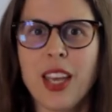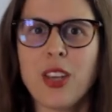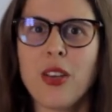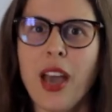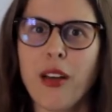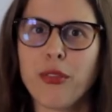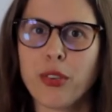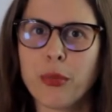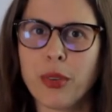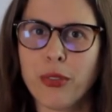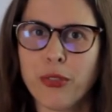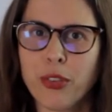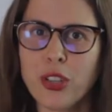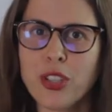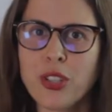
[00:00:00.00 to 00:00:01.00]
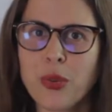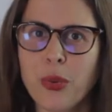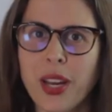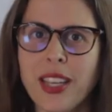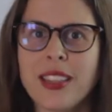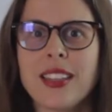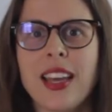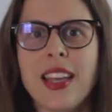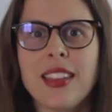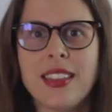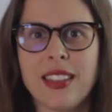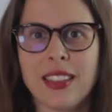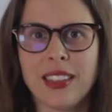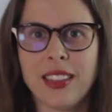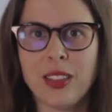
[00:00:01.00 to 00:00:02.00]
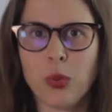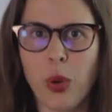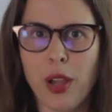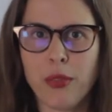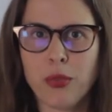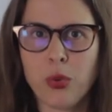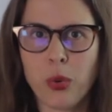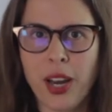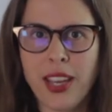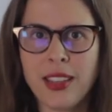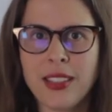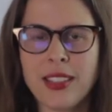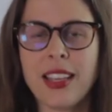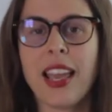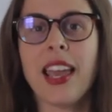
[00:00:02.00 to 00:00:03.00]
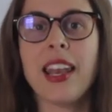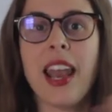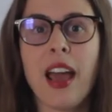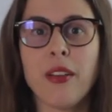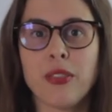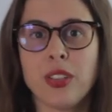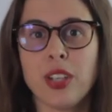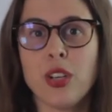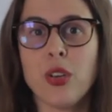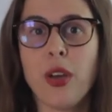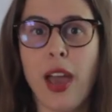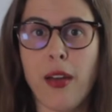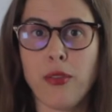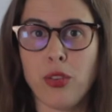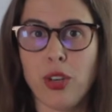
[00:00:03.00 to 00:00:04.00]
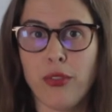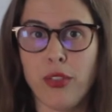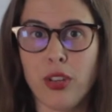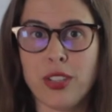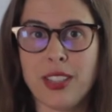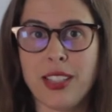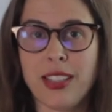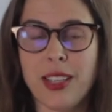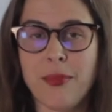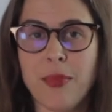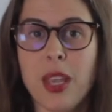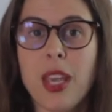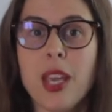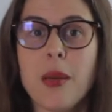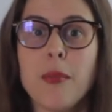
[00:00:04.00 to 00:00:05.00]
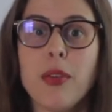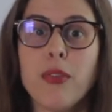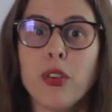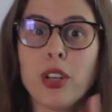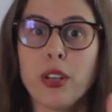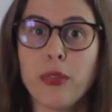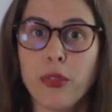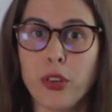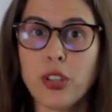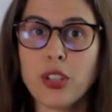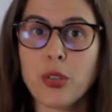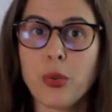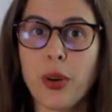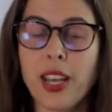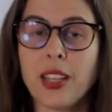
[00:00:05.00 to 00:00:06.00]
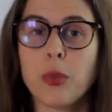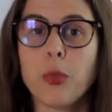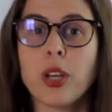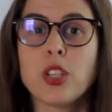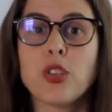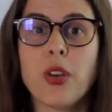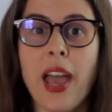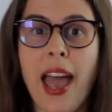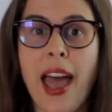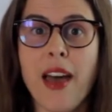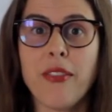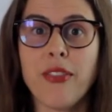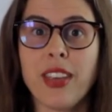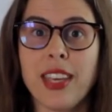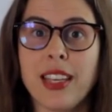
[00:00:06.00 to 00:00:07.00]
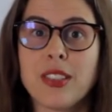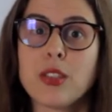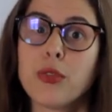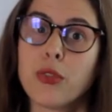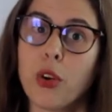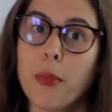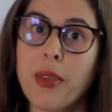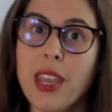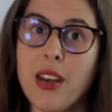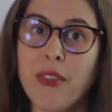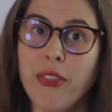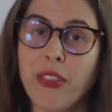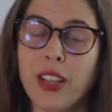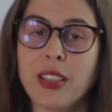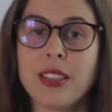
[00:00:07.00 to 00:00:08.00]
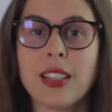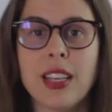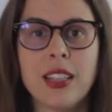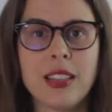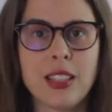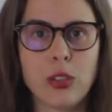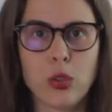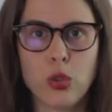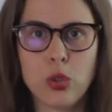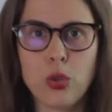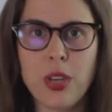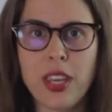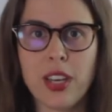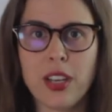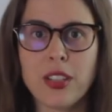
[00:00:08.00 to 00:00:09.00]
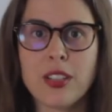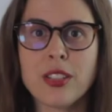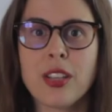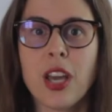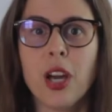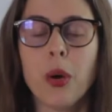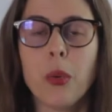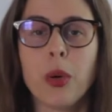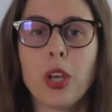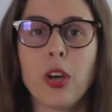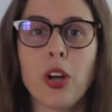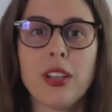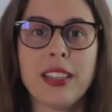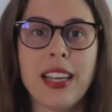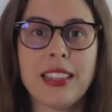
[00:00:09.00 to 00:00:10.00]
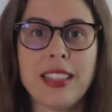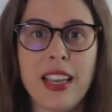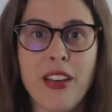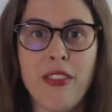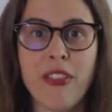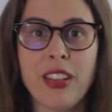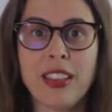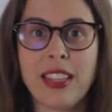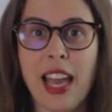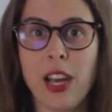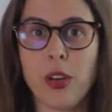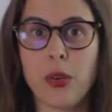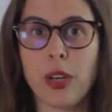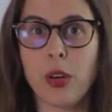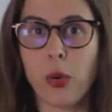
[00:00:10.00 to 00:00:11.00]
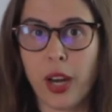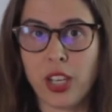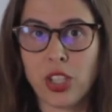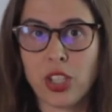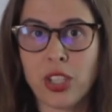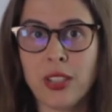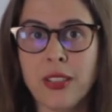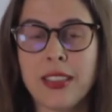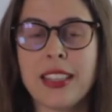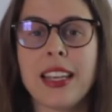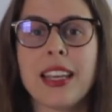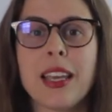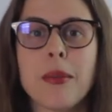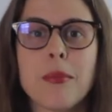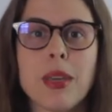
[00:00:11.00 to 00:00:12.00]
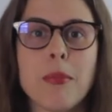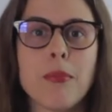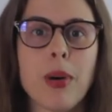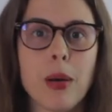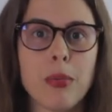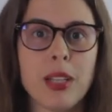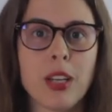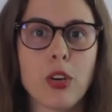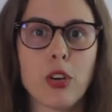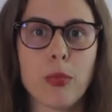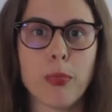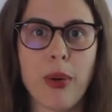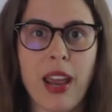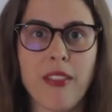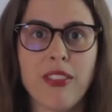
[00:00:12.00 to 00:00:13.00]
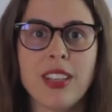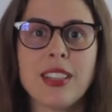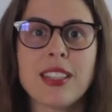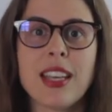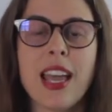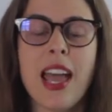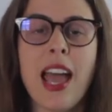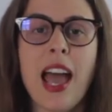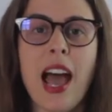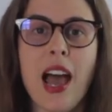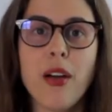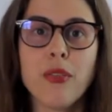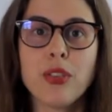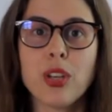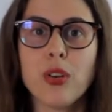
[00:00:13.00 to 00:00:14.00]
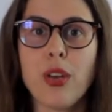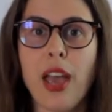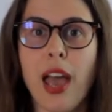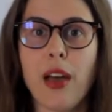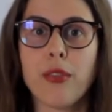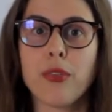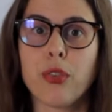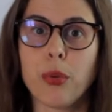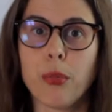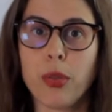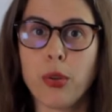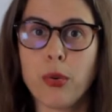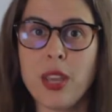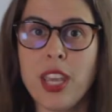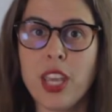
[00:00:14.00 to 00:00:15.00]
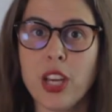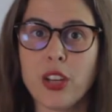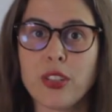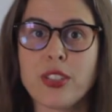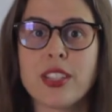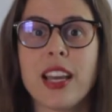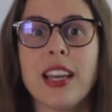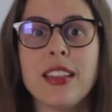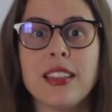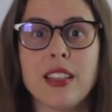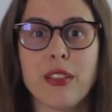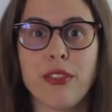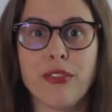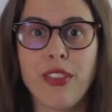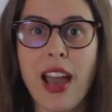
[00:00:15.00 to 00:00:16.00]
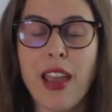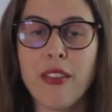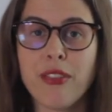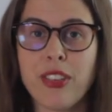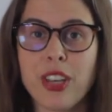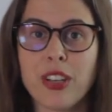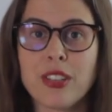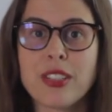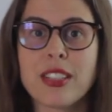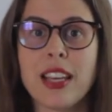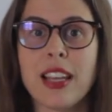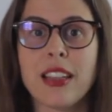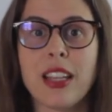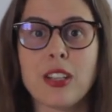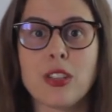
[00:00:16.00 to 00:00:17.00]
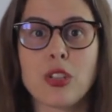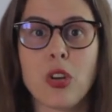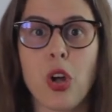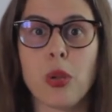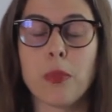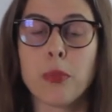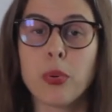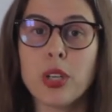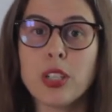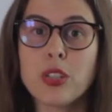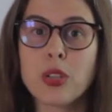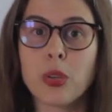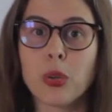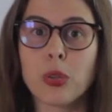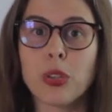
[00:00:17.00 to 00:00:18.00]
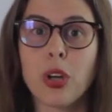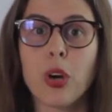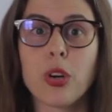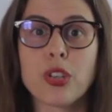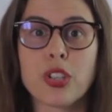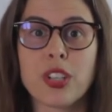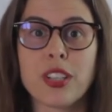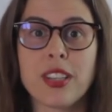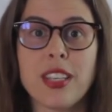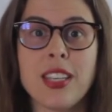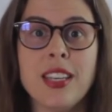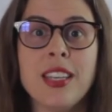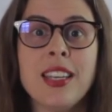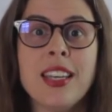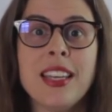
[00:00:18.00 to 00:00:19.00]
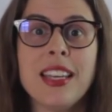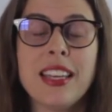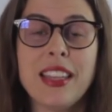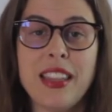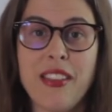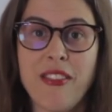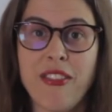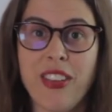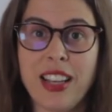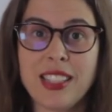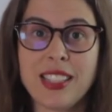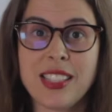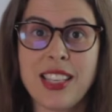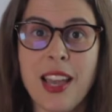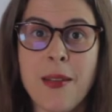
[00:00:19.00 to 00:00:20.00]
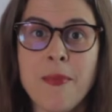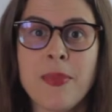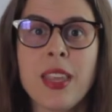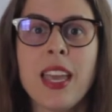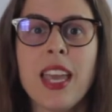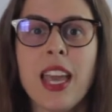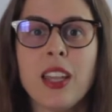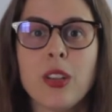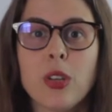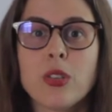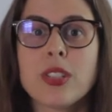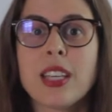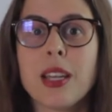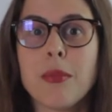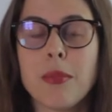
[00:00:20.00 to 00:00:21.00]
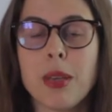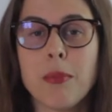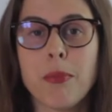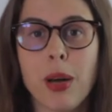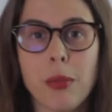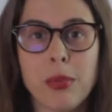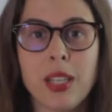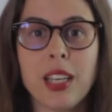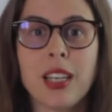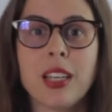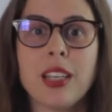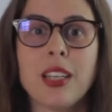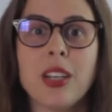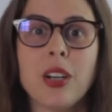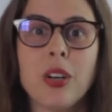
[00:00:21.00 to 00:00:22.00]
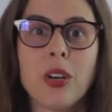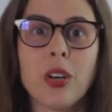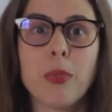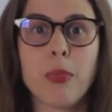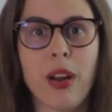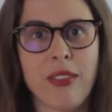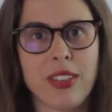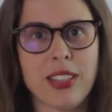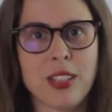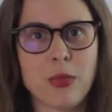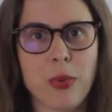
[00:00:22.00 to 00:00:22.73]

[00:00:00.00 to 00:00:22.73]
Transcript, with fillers: You have from the first grade until the 12th grade, and after you have university. Before the first grade, what you have is from infant until two years, we call that infantario in creche, that can be public or private after you have from three years until five years, and that's called preschool or de d'infância, and those can be public or private as